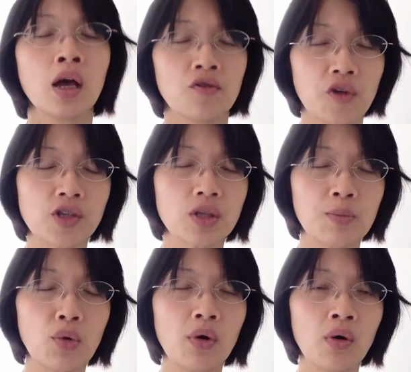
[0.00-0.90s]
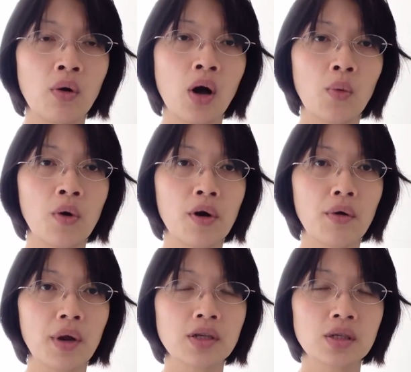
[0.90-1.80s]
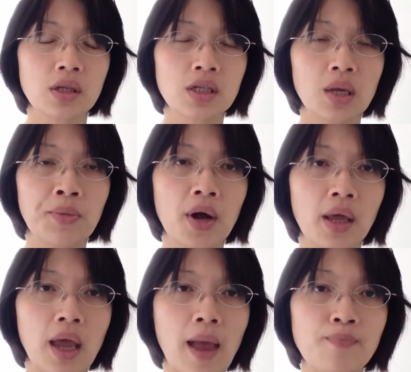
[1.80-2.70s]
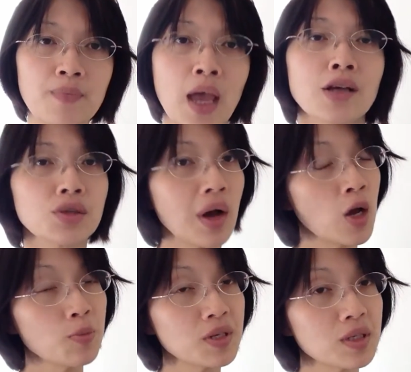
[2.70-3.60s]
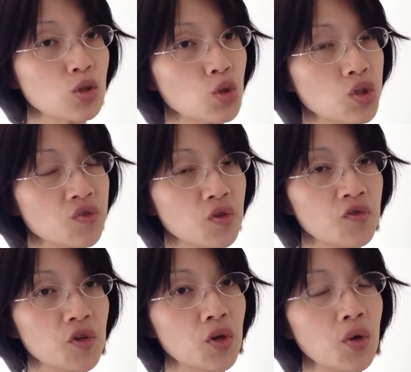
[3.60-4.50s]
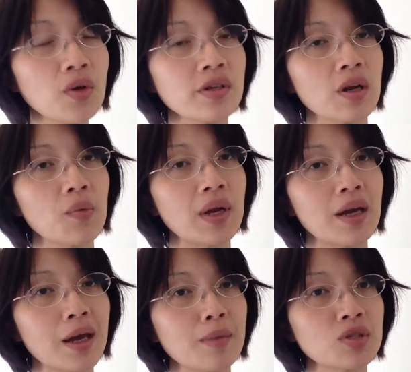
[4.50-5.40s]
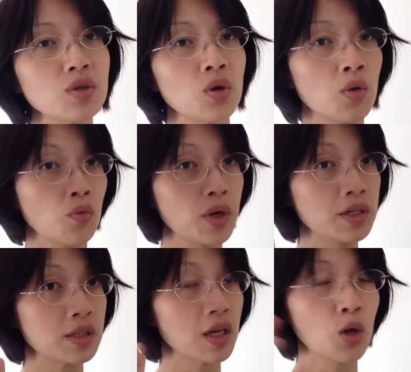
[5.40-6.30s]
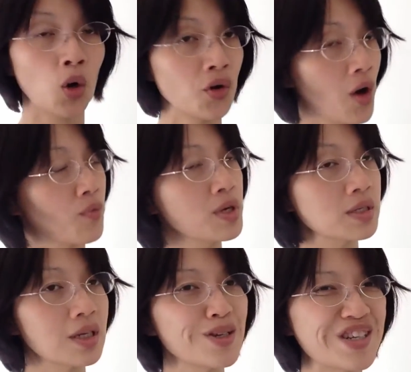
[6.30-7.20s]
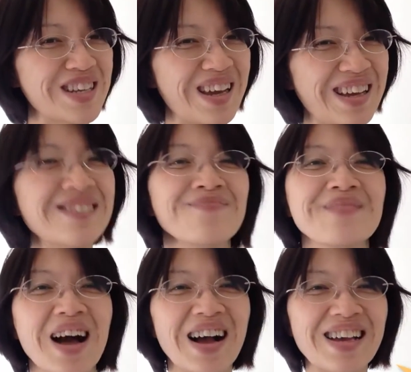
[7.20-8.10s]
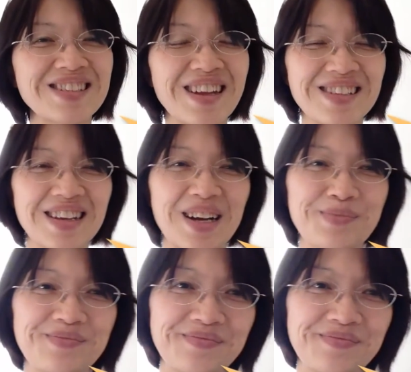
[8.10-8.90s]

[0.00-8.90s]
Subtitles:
freshly boiled hot water into the teapot again. So I hope this is useful for you, when it comes to rinsing or not rinsing your tea. I'll catch you next time.